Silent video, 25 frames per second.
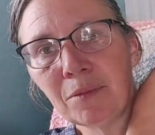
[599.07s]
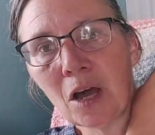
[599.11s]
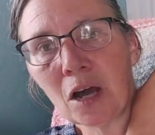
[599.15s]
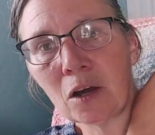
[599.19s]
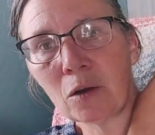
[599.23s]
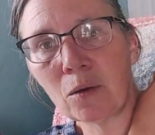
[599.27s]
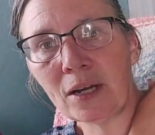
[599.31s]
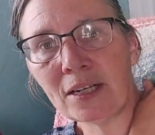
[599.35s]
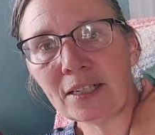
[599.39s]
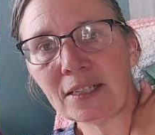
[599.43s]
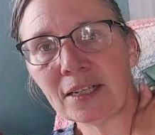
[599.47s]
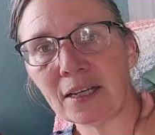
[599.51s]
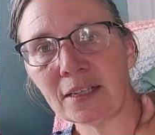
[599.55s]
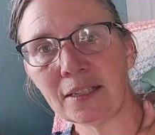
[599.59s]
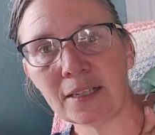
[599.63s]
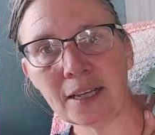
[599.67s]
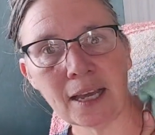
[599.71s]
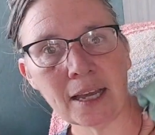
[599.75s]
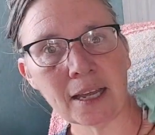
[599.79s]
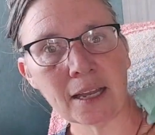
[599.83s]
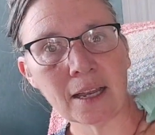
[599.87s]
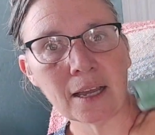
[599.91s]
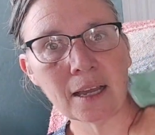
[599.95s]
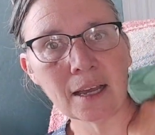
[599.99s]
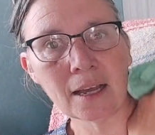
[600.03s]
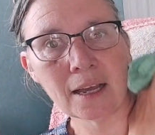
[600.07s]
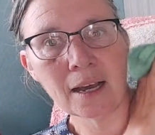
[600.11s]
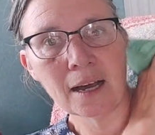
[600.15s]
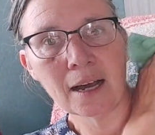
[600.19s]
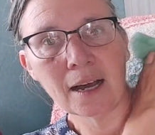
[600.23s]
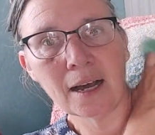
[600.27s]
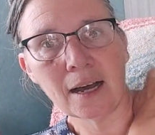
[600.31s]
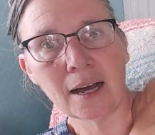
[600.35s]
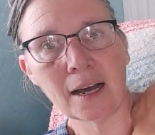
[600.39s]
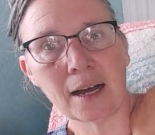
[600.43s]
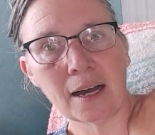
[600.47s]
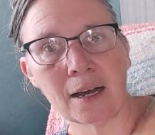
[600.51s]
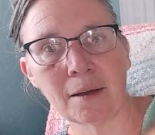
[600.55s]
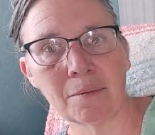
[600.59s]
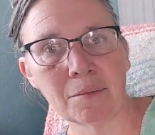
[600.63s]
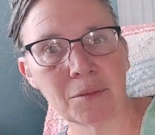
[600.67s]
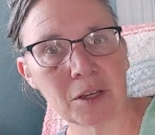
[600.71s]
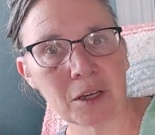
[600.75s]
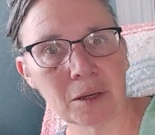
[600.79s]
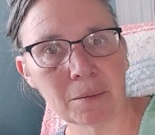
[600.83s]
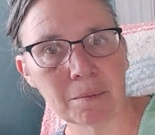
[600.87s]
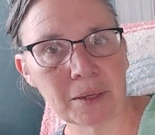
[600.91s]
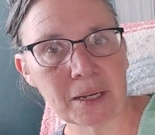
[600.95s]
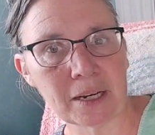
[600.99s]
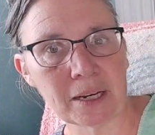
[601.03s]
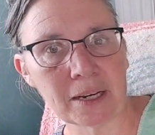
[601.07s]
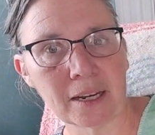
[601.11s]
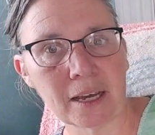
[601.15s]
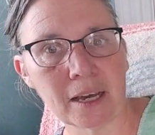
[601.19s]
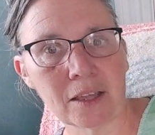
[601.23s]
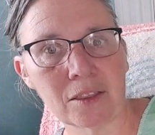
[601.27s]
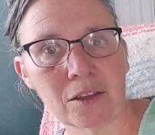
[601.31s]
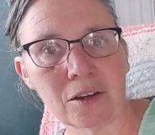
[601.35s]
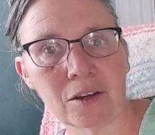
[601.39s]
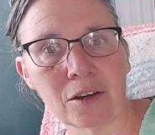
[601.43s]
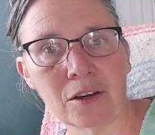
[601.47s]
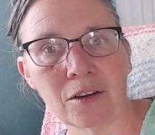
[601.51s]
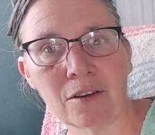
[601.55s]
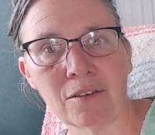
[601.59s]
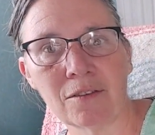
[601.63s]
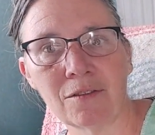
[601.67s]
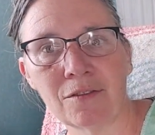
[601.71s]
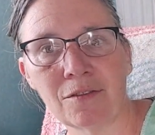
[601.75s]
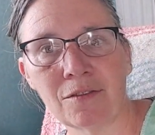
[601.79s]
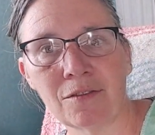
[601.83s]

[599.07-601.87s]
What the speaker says: not quite done yet. There'll be another of